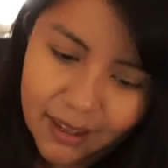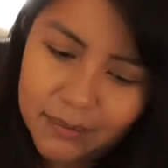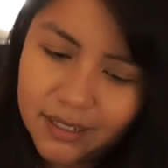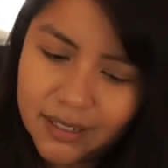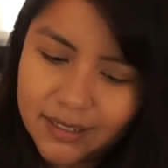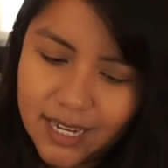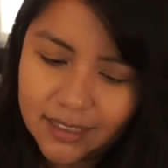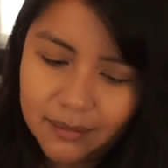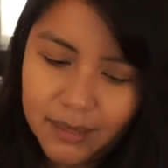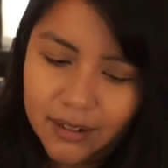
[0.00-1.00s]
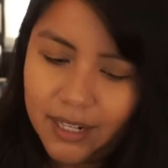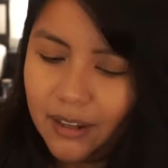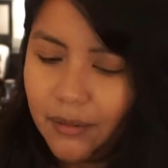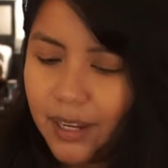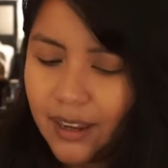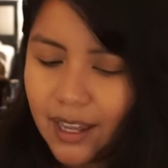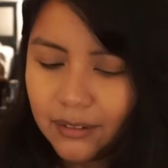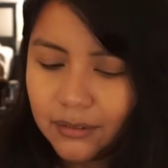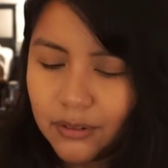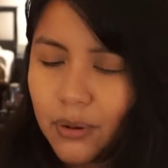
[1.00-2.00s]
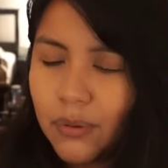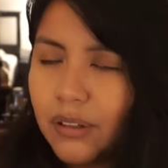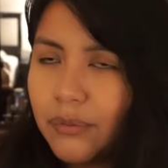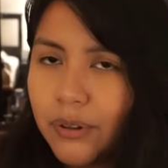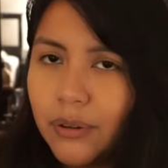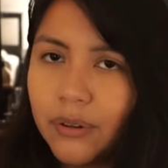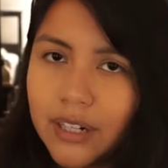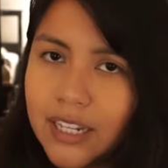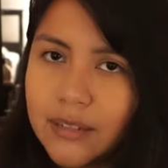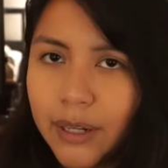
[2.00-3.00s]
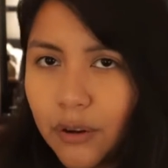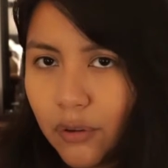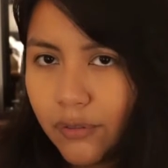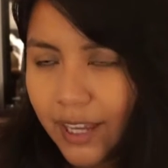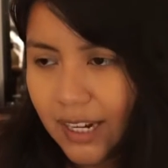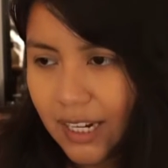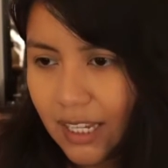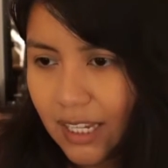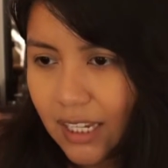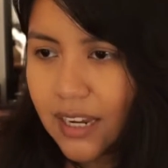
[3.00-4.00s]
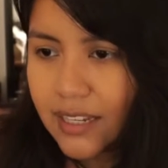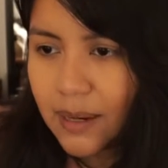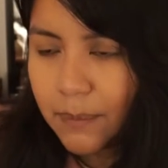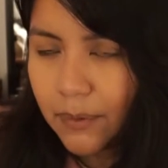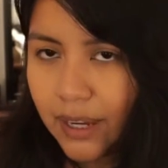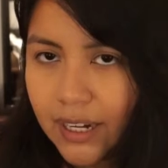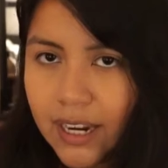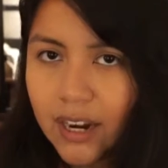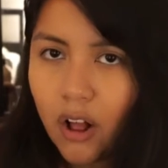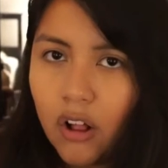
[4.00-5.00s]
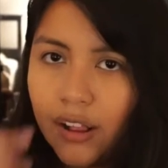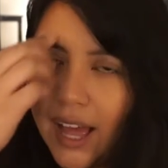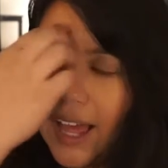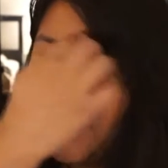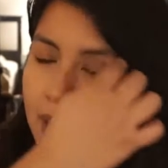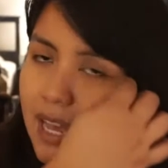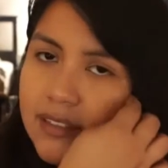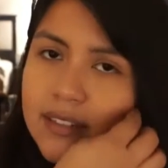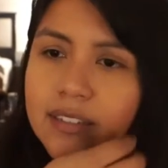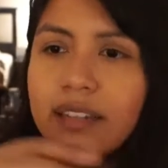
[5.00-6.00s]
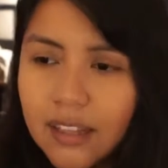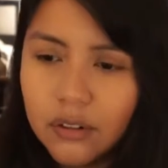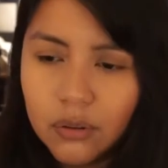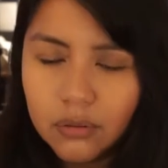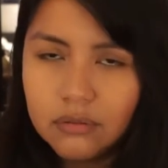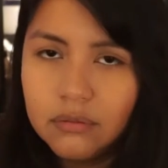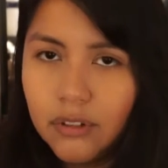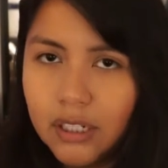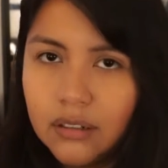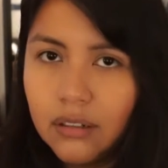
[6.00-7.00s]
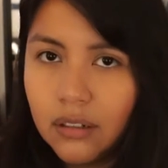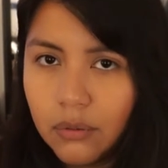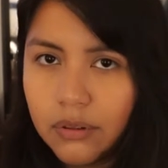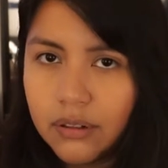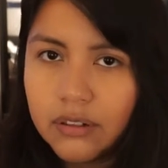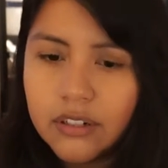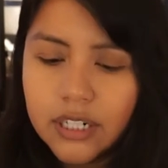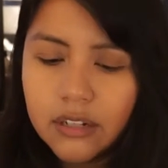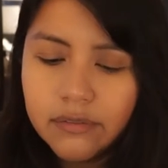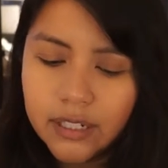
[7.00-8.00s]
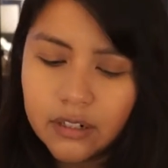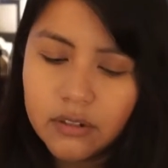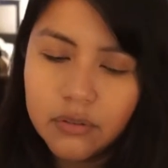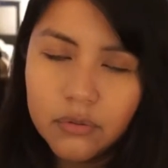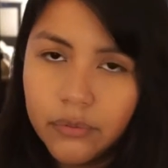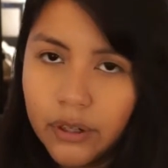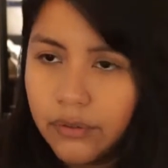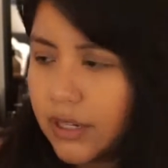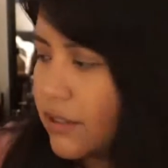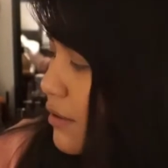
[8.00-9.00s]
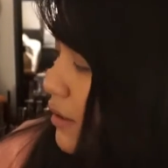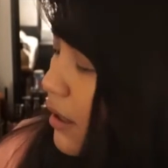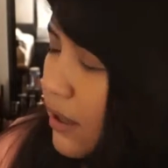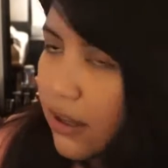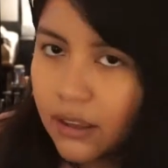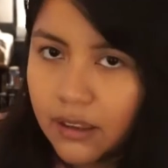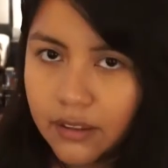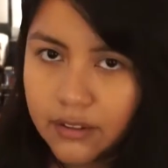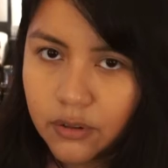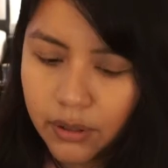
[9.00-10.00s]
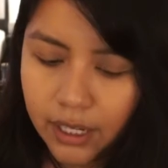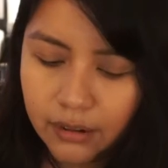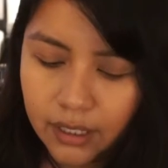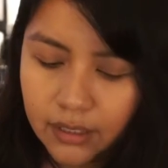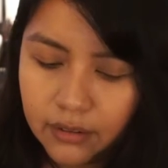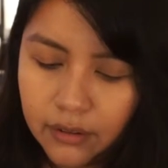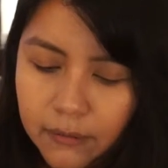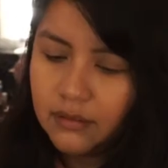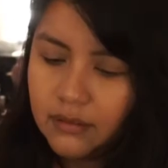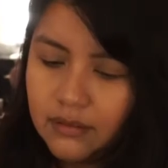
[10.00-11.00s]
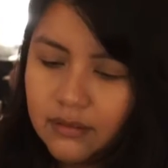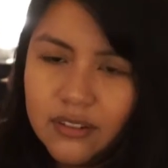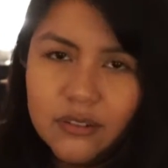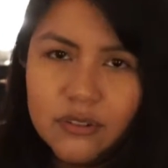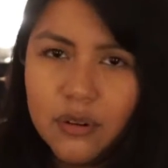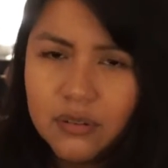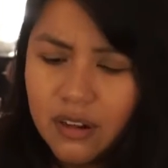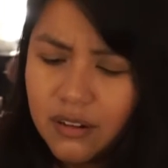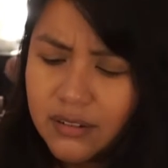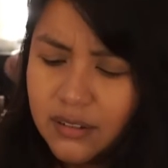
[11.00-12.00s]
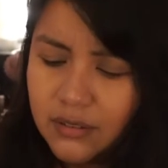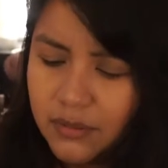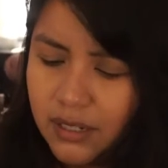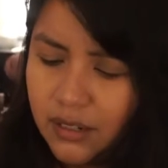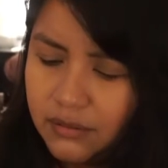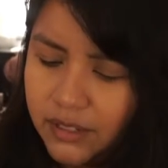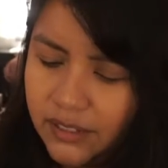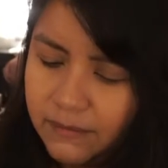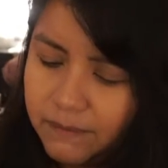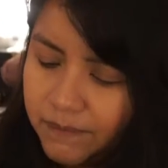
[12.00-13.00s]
I'm gonna take them out anyway. I totally reorganized my whole vanity. I separated all eye masks into one lower shelf, like I just rearranged this whole area. So just throw toss this one out, right?